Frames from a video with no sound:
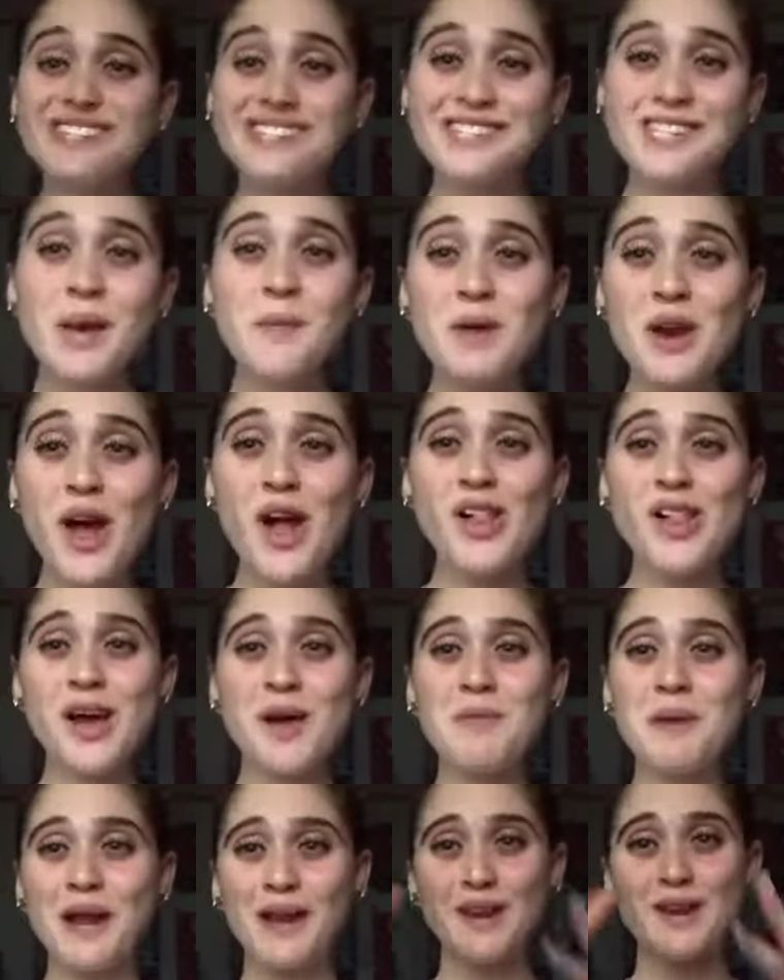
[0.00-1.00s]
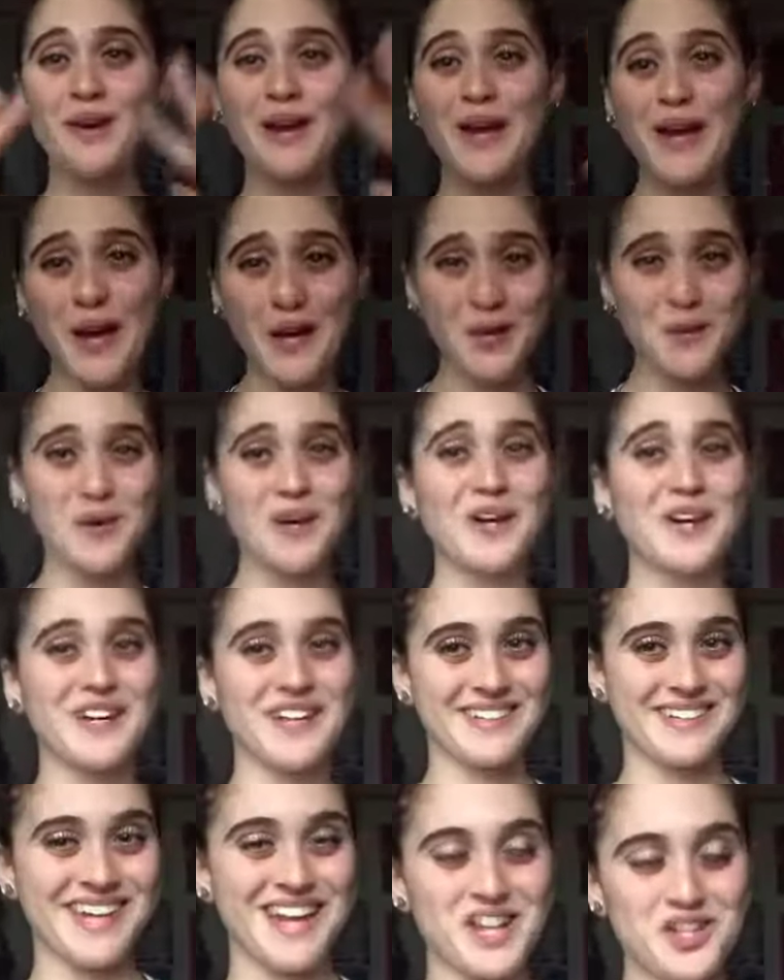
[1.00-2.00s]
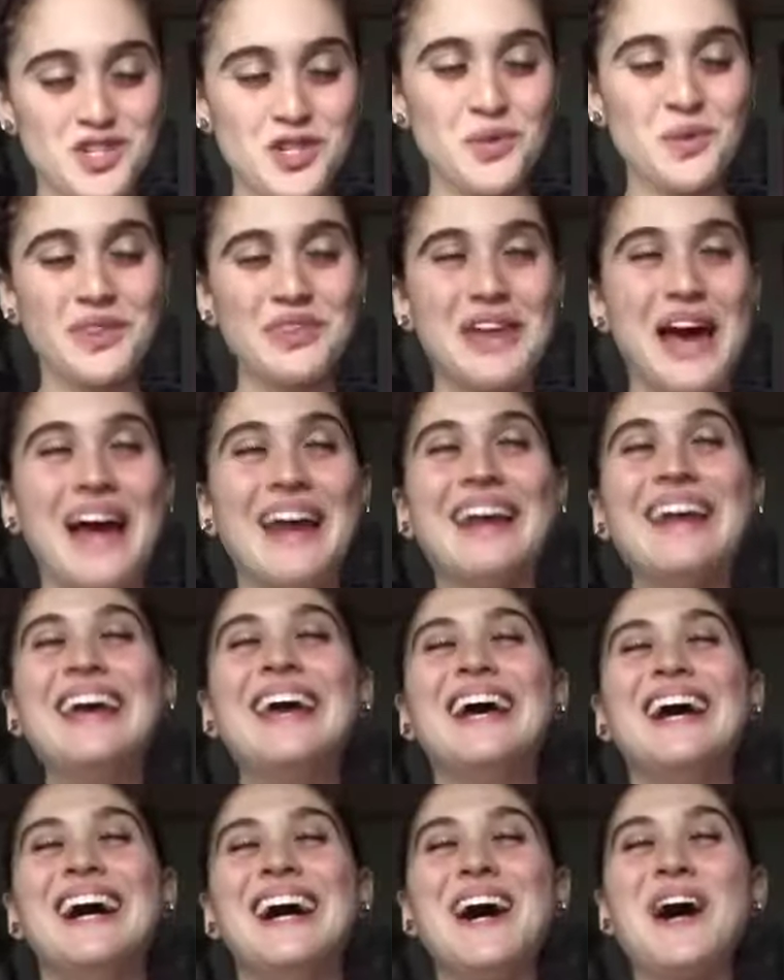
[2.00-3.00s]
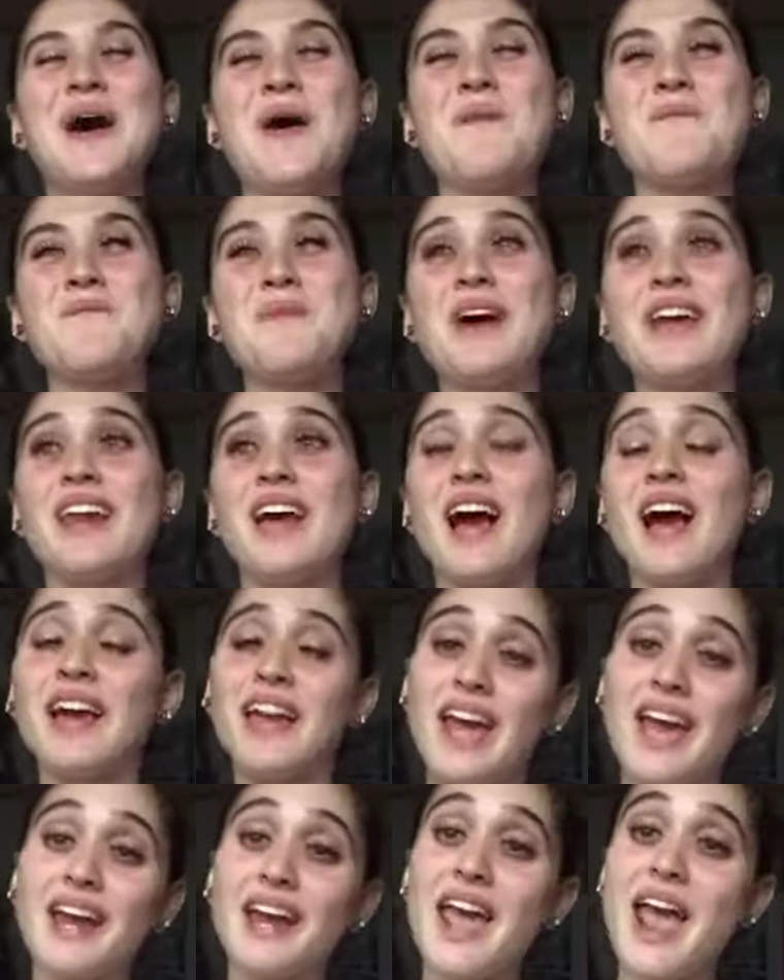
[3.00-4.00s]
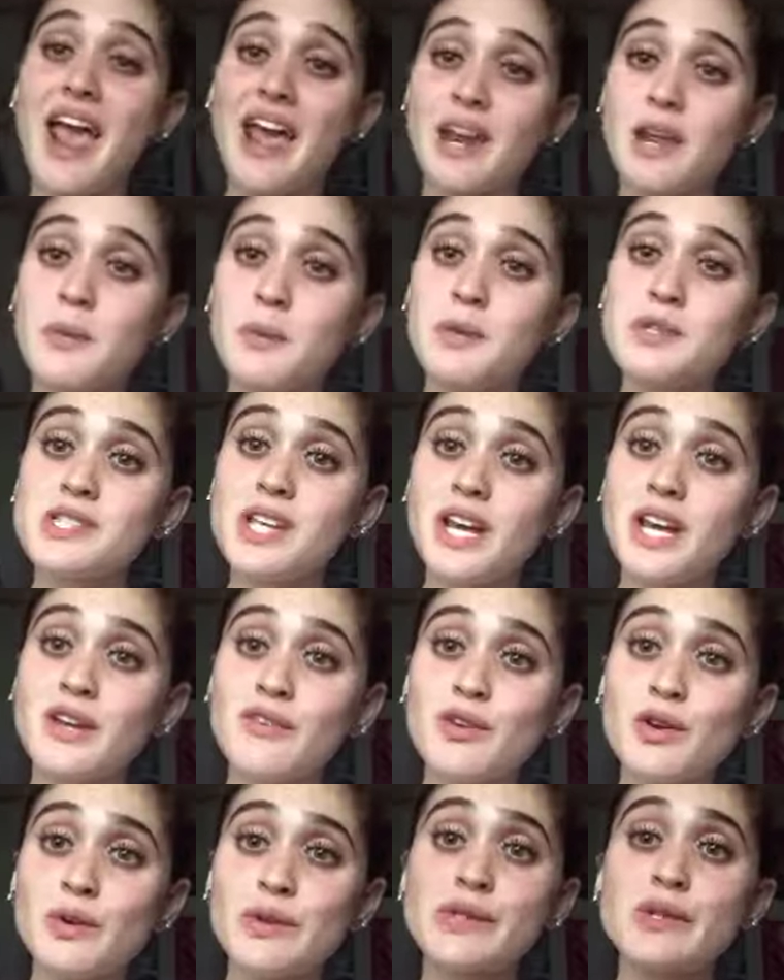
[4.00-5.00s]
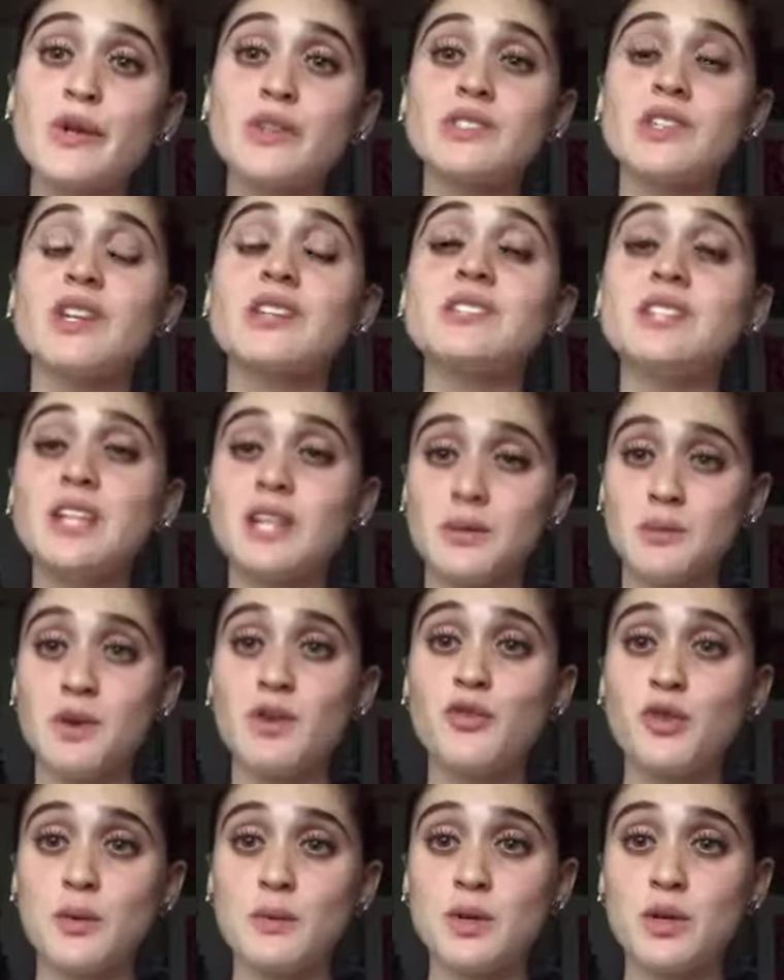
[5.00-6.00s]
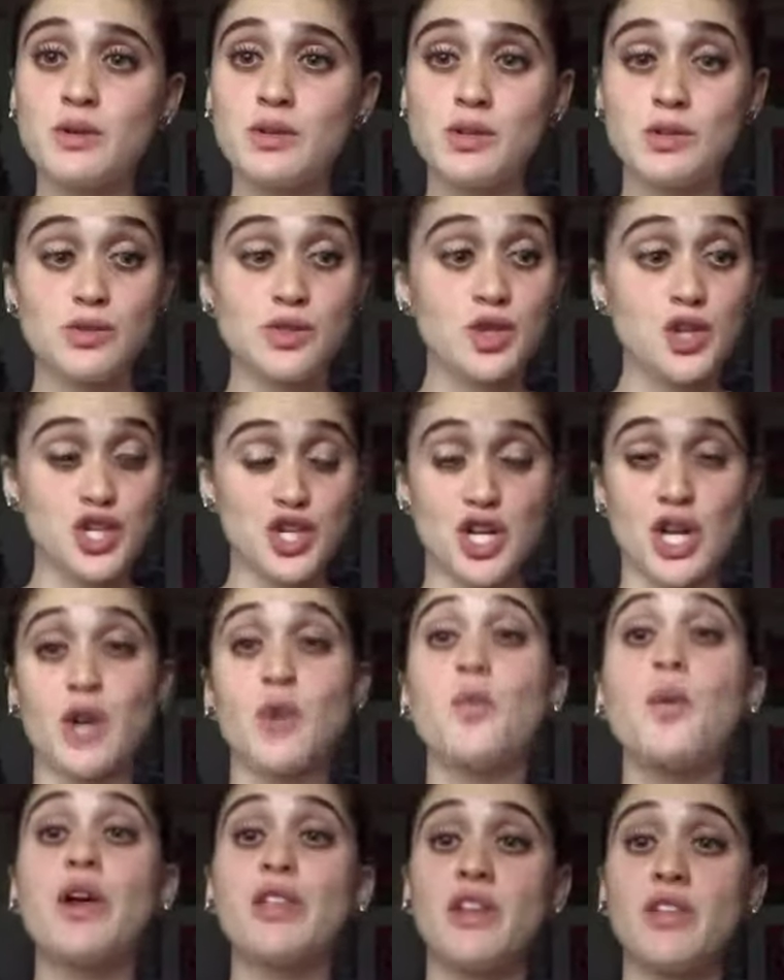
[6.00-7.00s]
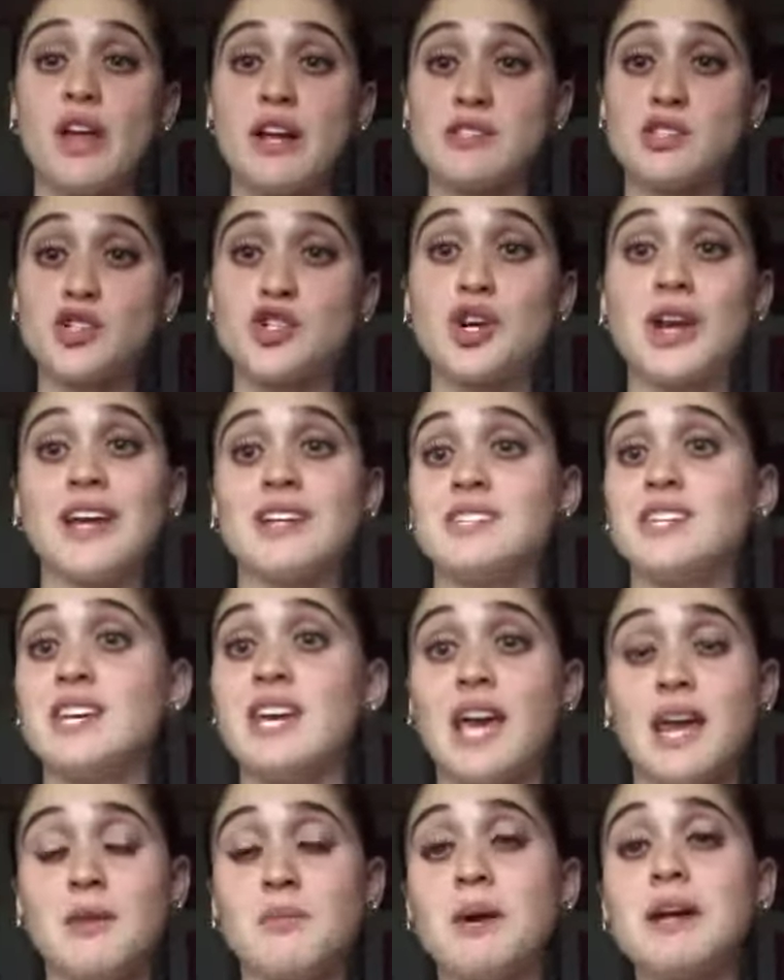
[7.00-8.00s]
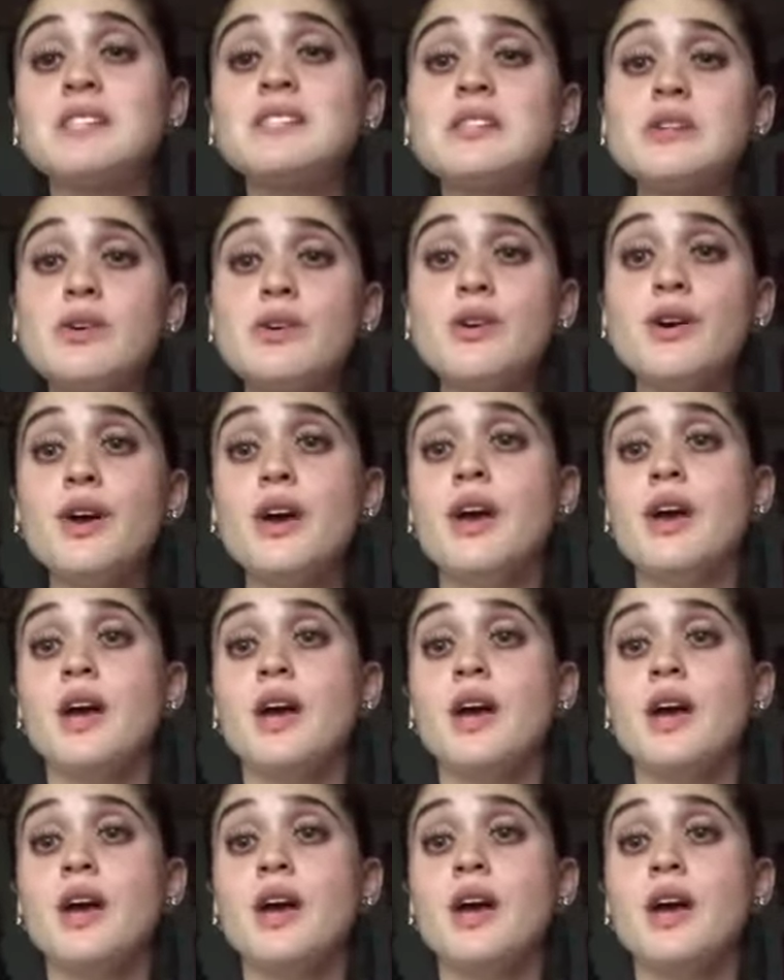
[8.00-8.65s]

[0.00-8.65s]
to sum it all up, I know I kind of went on a tangent with that, but again, 80% of your results is going to be from your nutrition, whether that's trying to gain muscle,